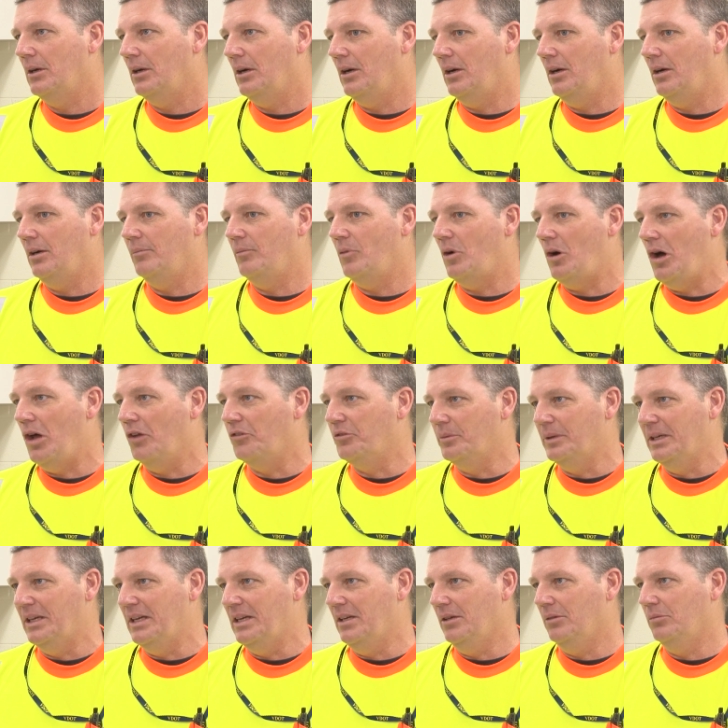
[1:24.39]
Um,
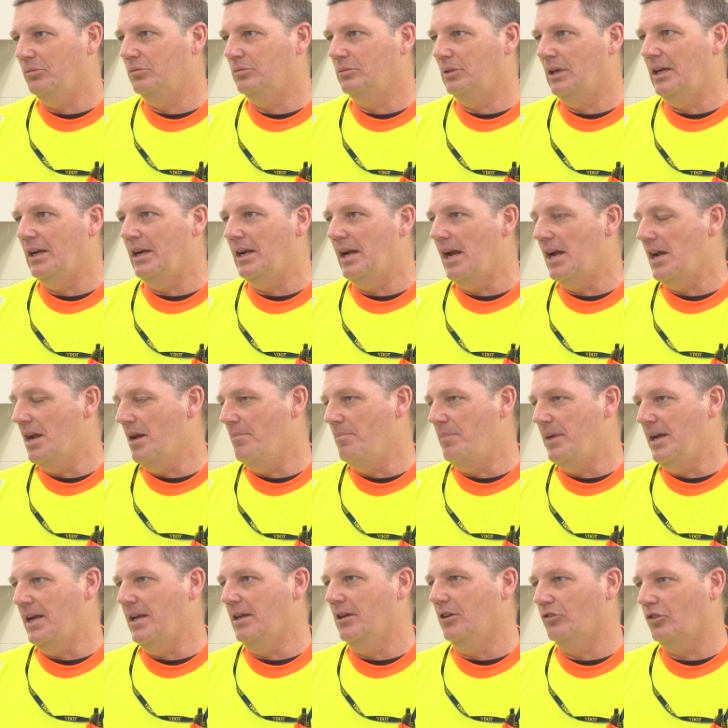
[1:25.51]
ultimately, what it ended up
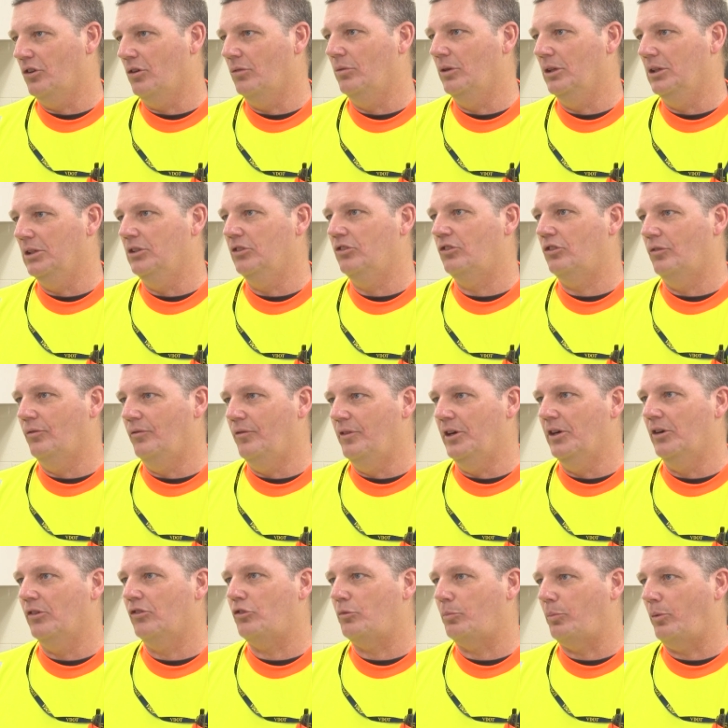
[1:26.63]
being is a really
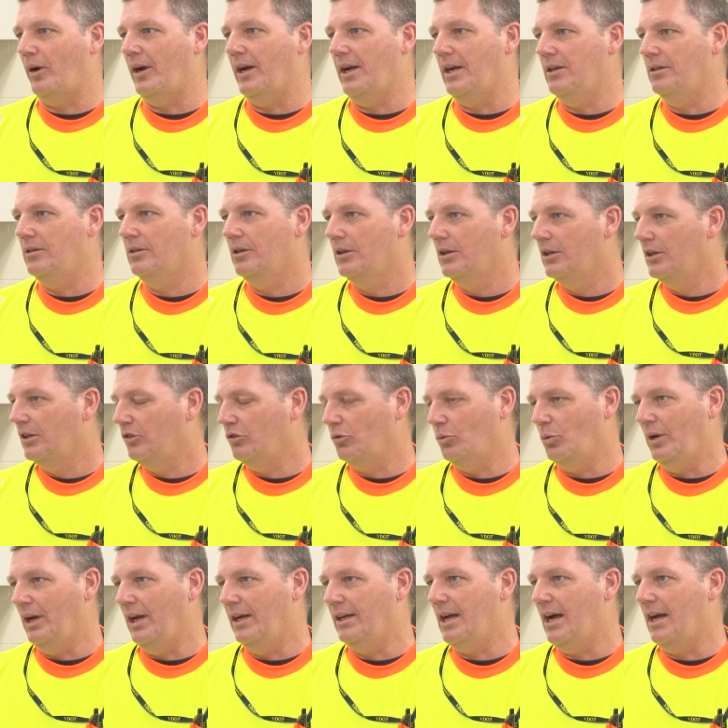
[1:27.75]
severe sprain. So
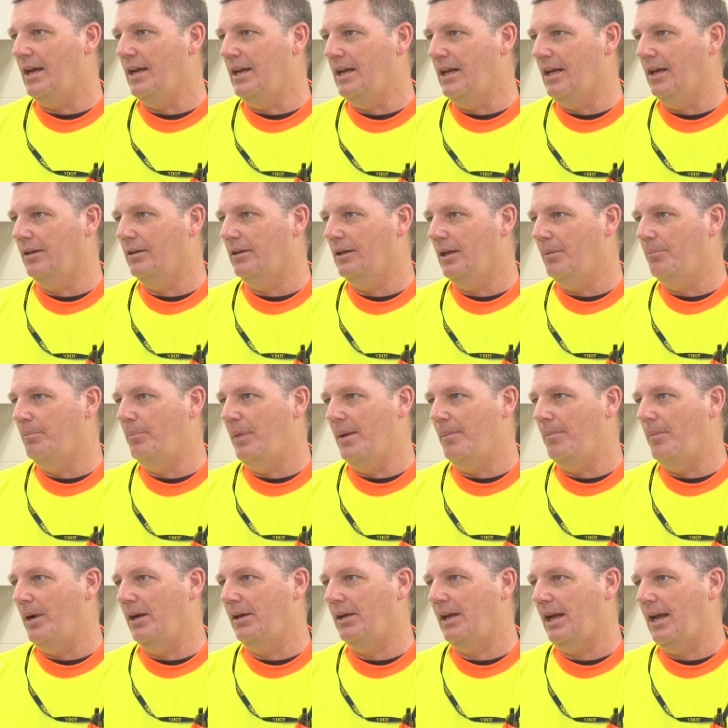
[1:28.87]
when I got hit, it bent
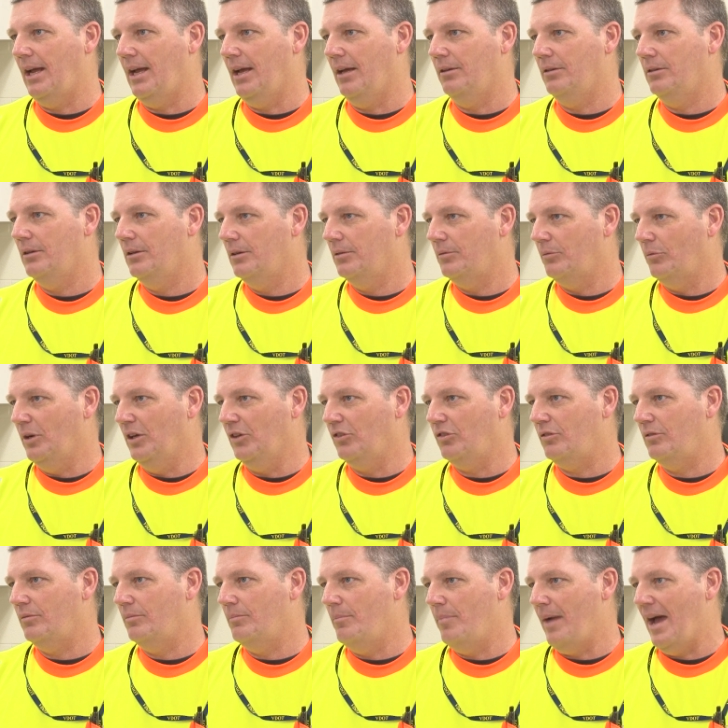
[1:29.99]
my hand, wrist
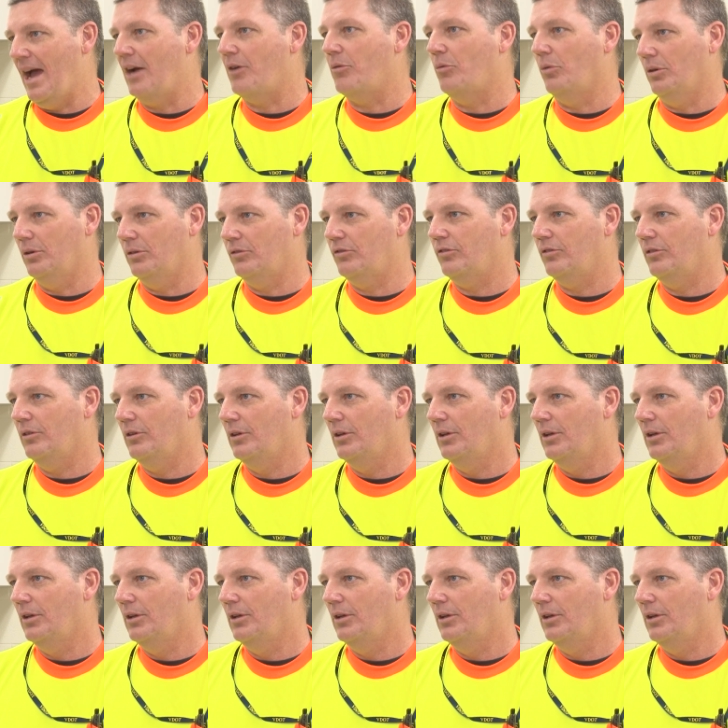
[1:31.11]
backwards